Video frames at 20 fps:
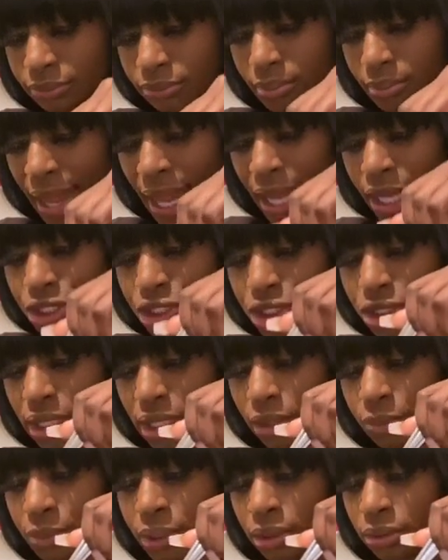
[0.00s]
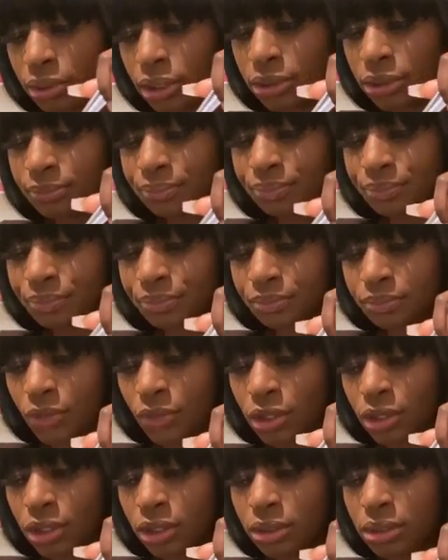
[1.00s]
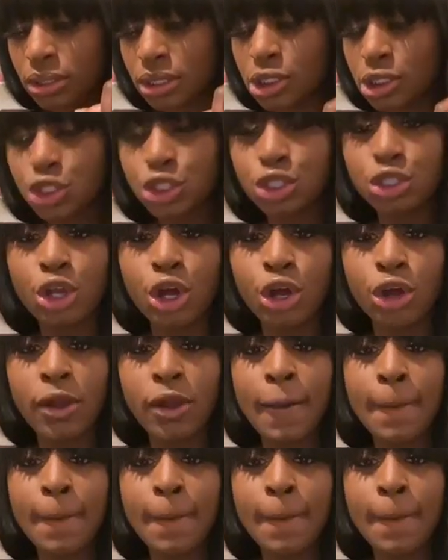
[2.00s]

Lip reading: match. Like, we don't go. You know,